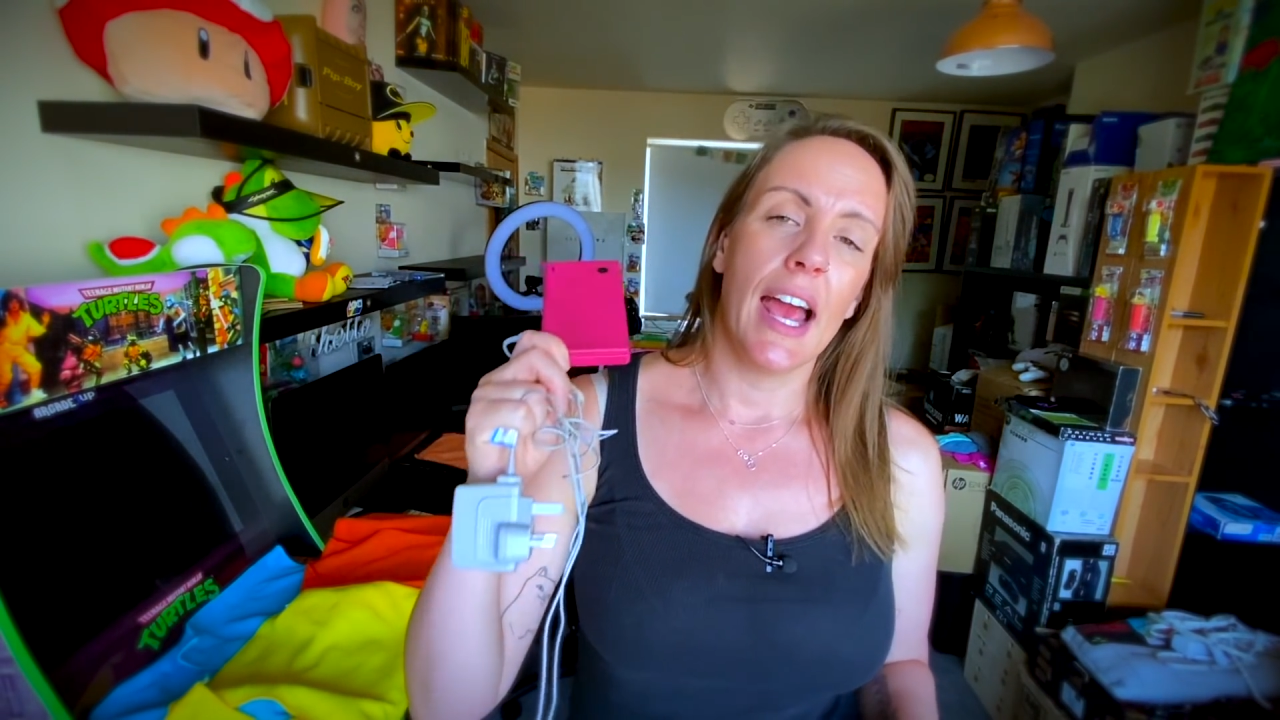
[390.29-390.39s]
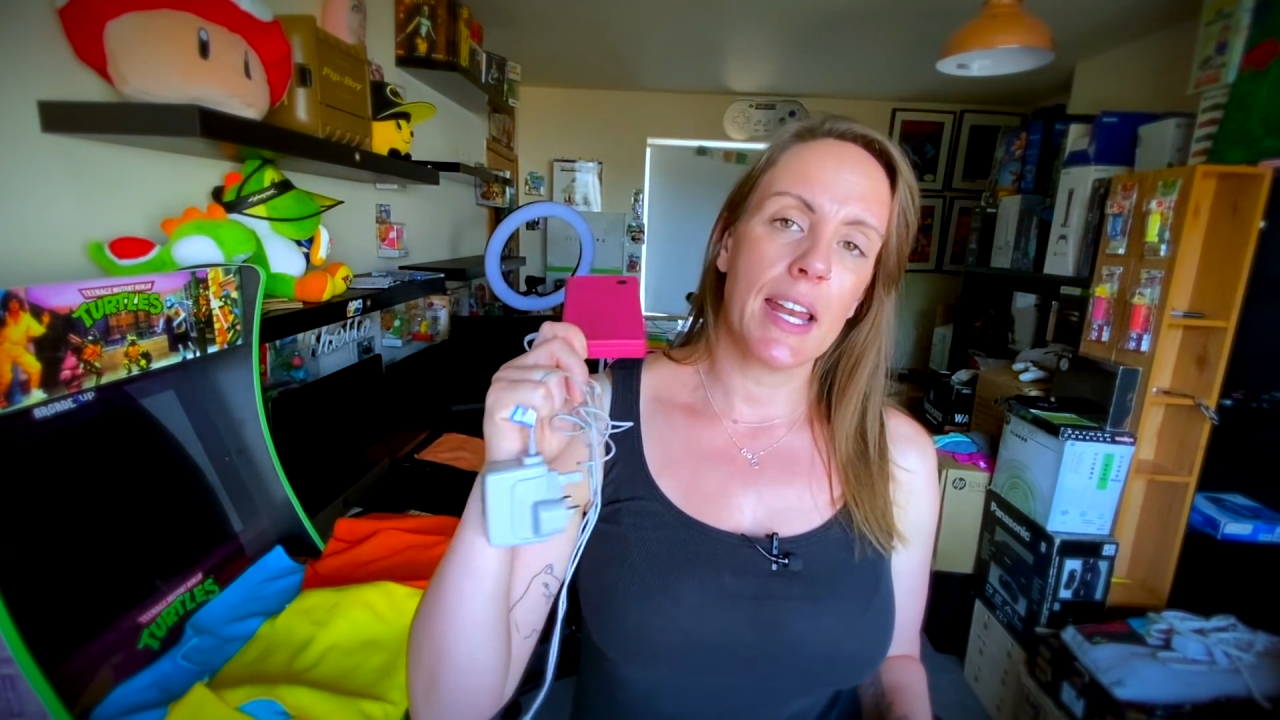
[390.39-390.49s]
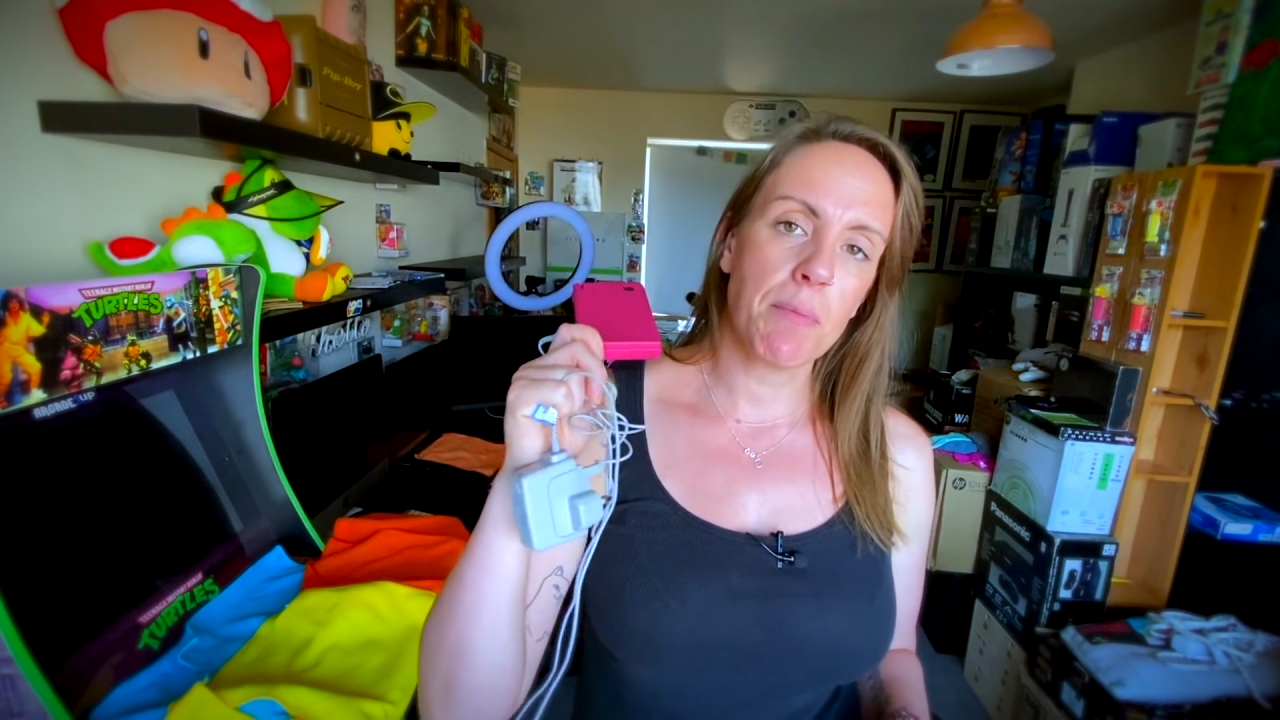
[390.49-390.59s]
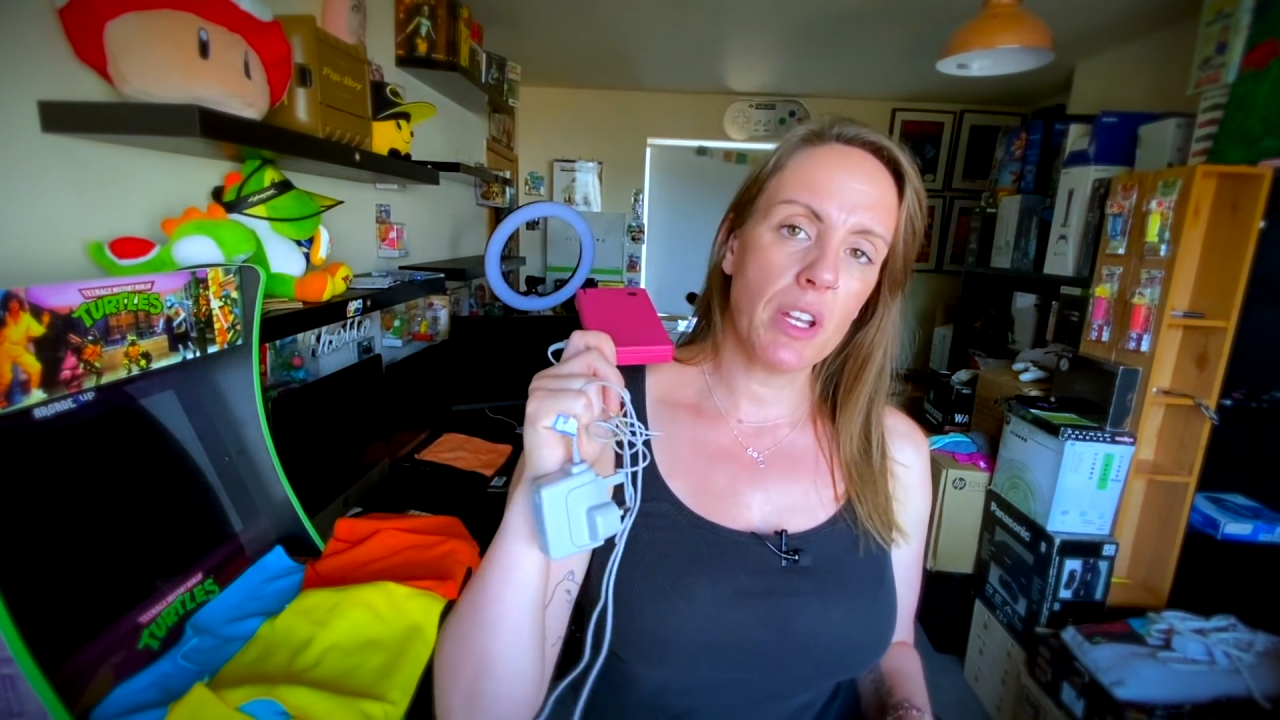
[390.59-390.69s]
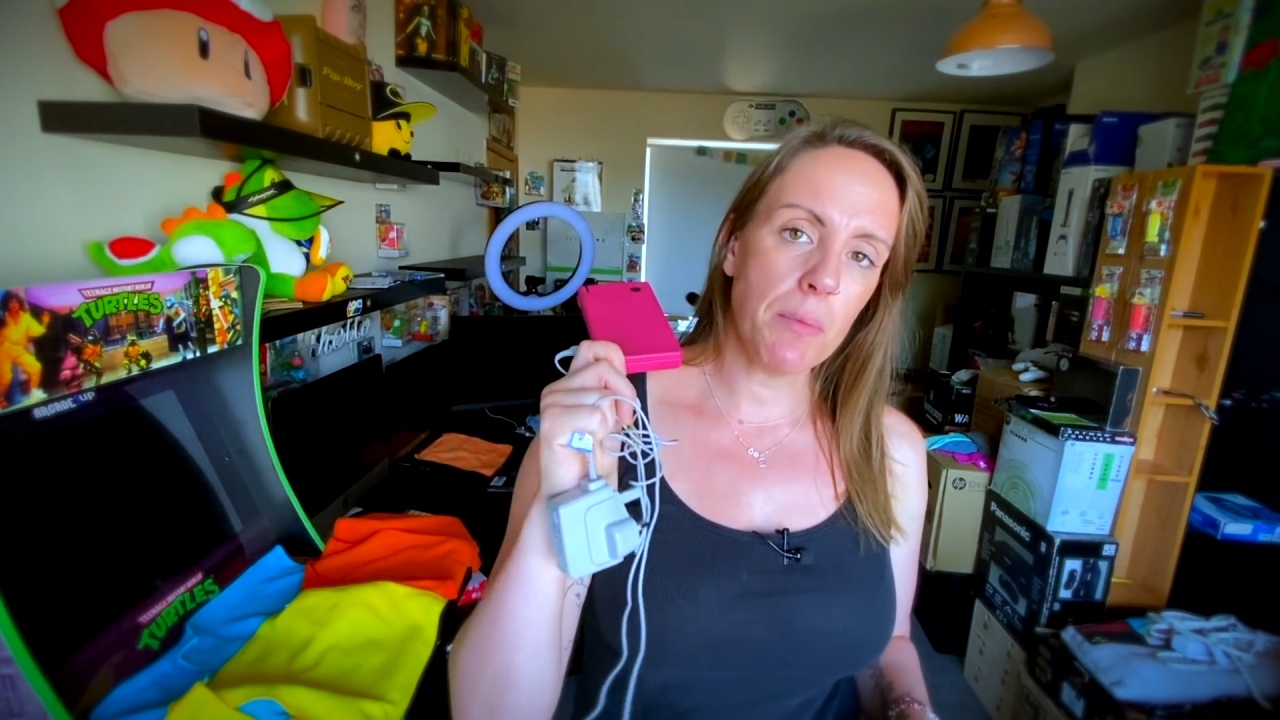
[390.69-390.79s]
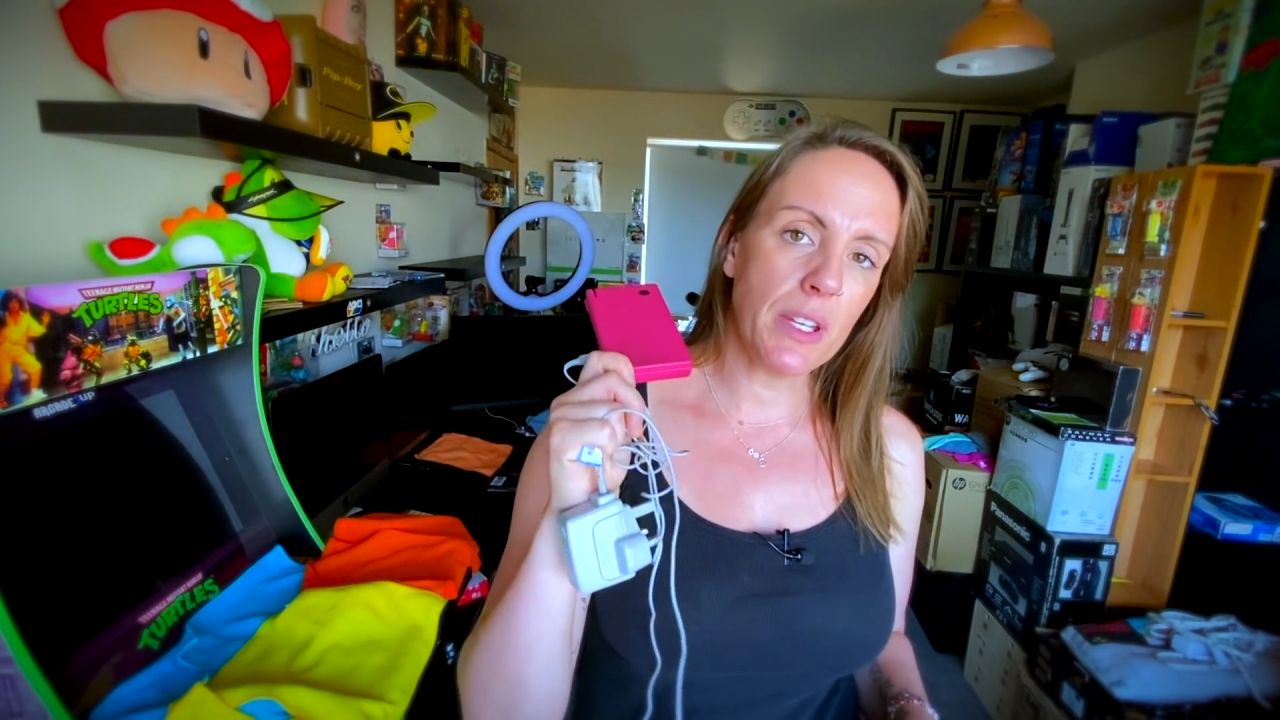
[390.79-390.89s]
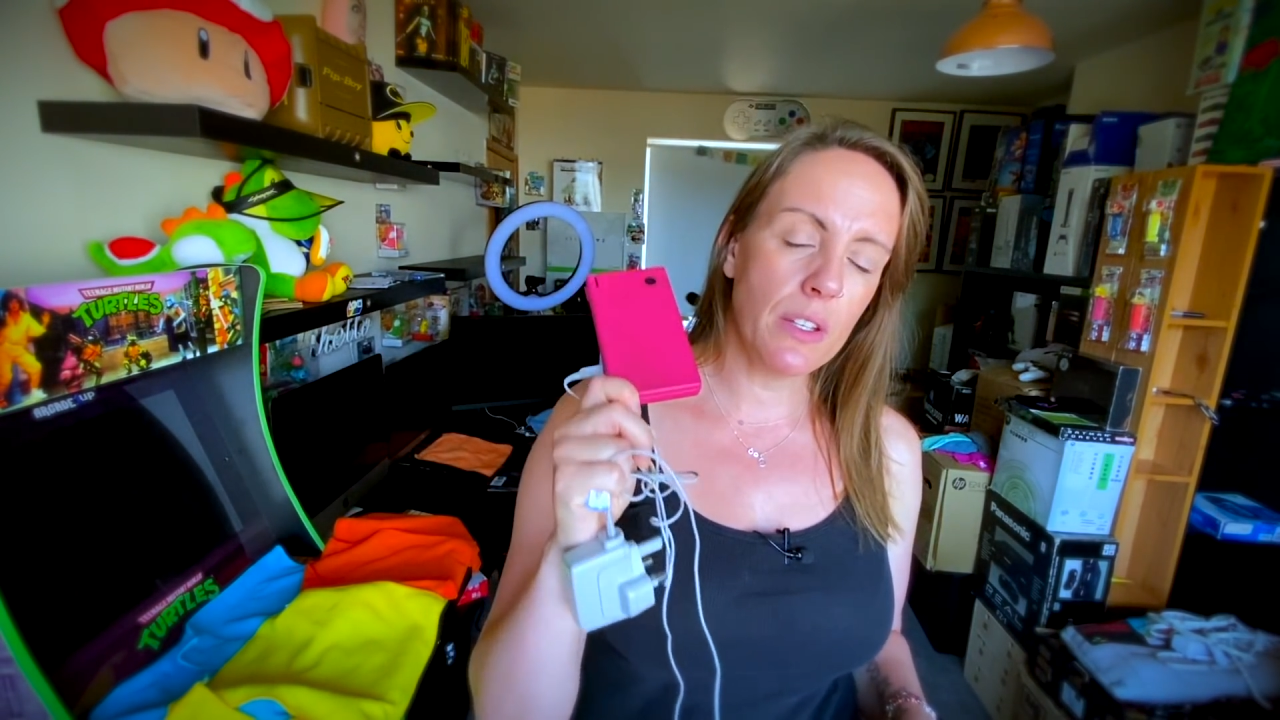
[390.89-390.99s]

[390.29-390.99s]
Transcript: and I'm going to be